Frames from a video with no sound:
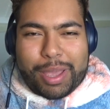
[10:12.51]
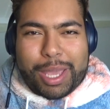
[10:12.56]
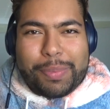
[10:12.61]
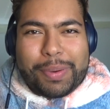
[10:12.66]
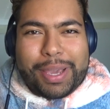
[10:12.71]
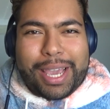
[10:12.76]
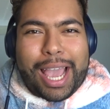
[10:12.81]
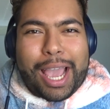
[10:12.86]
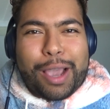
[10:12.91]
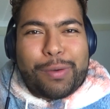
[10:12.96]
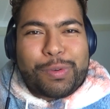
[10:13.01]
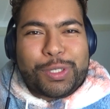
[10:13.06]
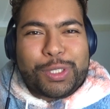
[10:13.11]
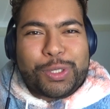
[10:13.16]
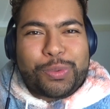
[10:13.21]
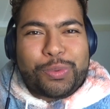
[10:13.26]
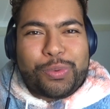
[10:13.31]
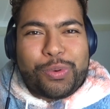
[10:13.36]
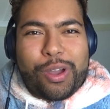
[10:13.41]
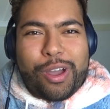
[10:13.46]
Maybe I
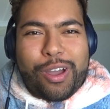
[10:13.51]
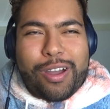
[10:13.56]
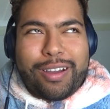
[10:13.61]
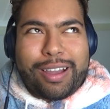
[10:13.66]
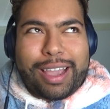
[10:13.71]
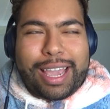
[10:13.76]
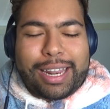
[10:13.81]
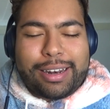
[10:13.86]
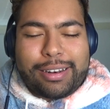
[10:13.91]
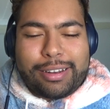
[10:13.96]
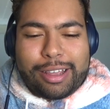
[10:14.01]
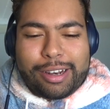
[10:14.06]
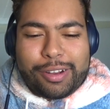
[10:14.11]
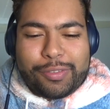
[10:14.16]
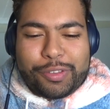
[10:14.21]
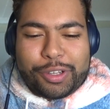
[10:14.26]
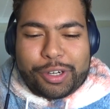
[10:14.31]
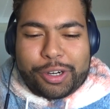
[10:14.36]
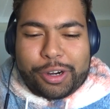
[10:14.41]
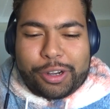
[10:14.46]
was wrong and none
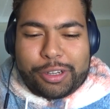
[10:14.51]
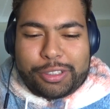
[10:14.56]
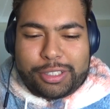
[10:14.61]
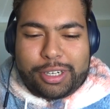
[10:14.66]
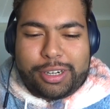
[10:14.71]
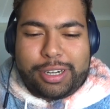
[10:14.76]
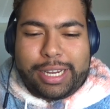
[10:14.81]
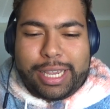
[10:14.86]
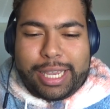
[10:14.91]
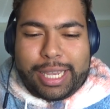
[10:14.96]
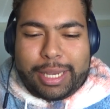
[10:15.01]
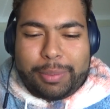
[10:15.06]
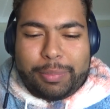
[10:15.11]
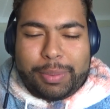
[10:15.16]
of the girls are gay,